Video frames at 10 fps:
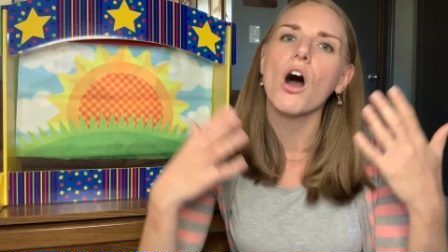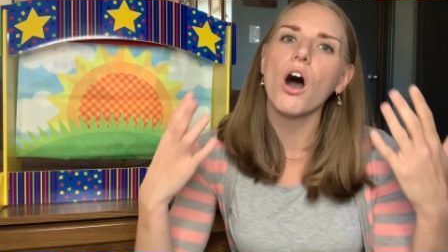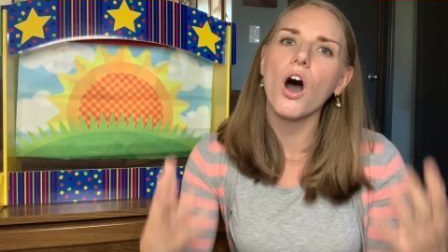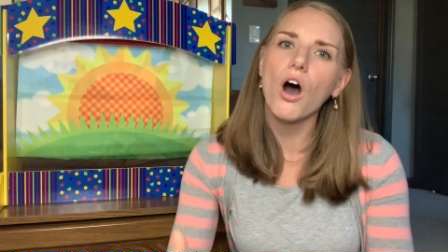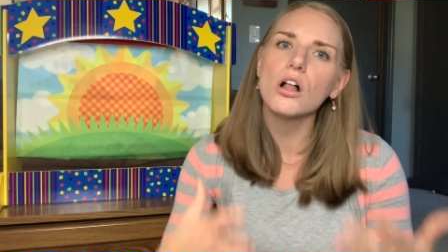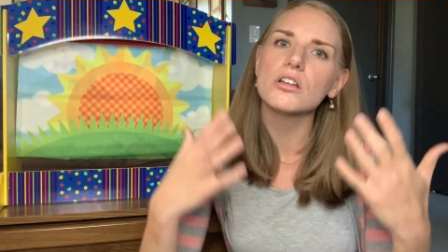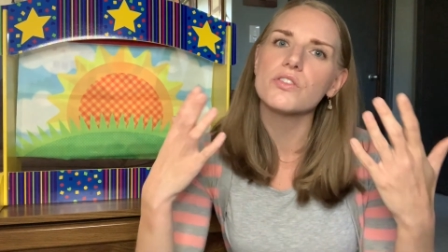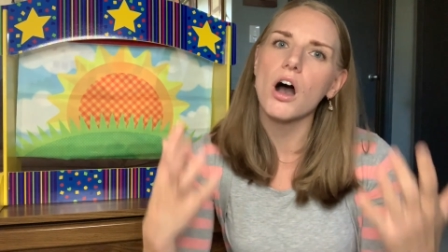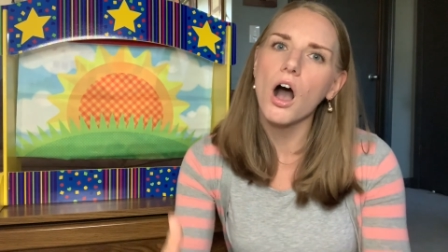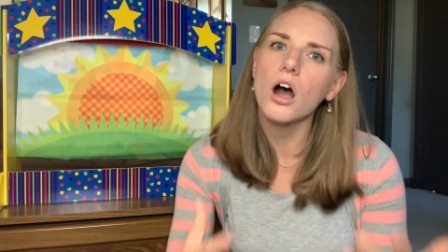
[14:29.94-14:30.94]
all of the
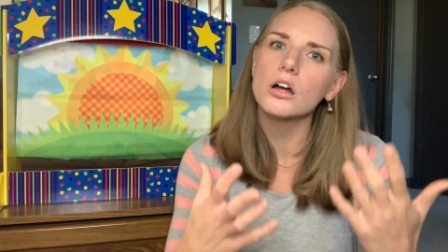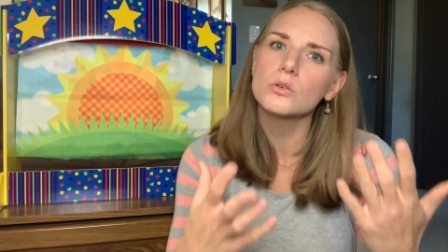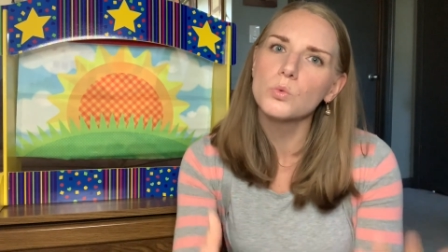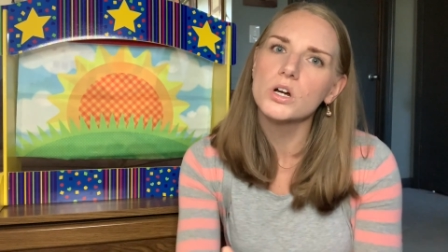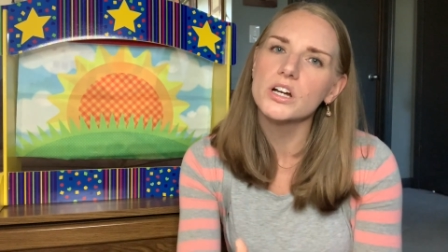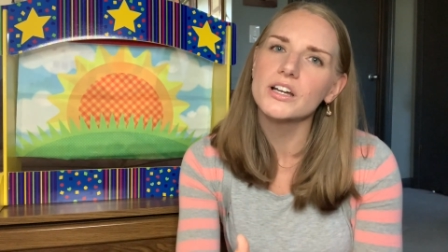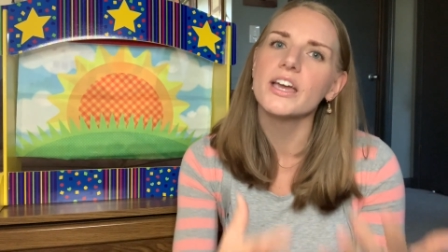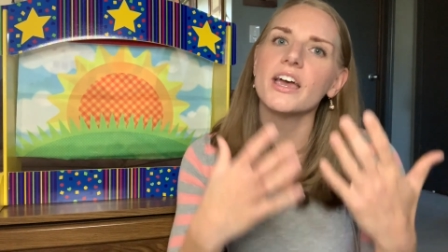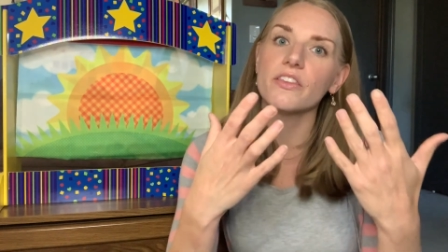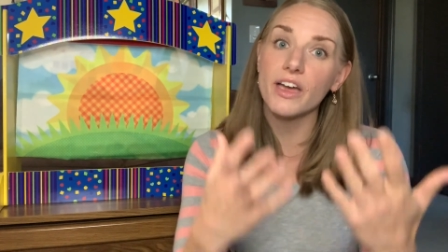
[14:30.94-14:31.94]
hard work
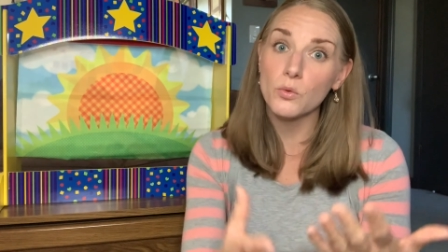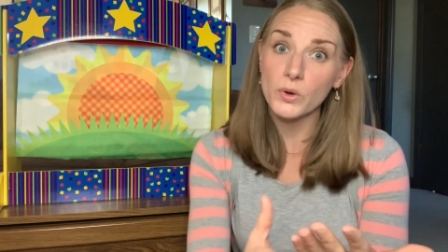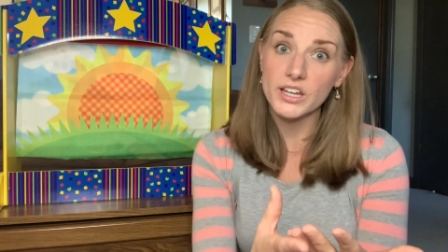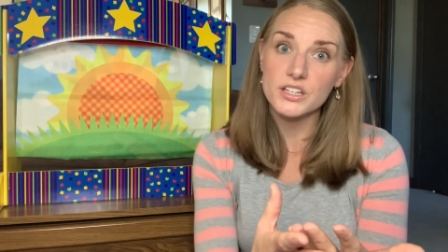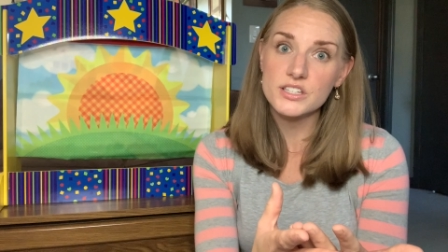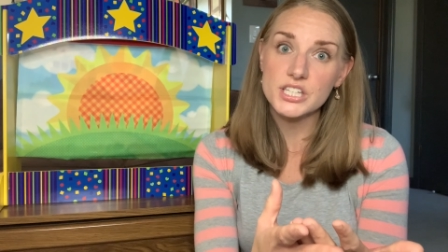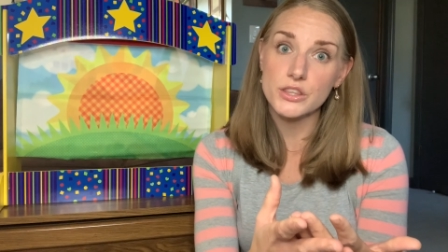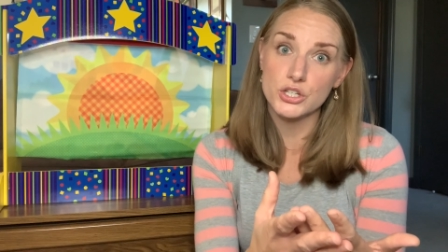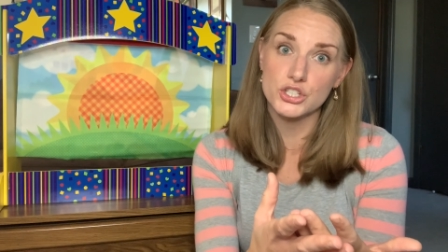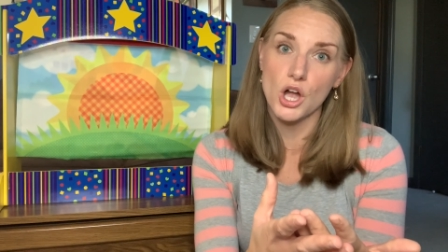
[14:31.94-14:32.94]
that went into the
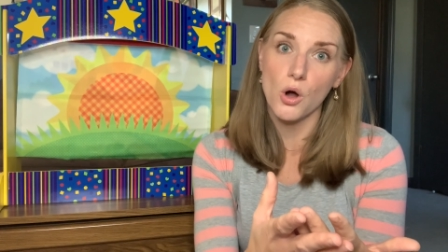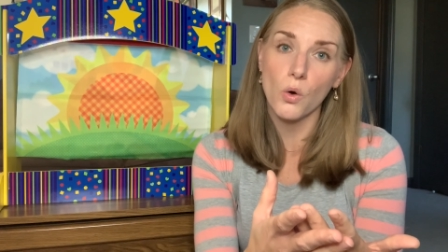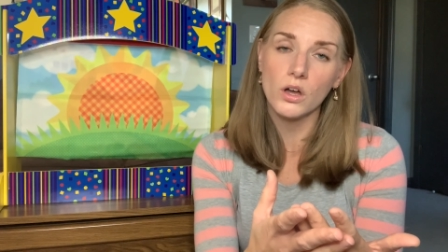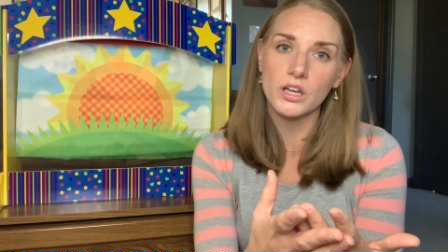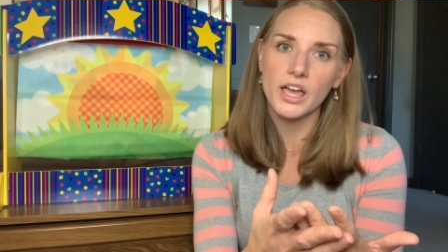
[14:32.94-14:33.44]
show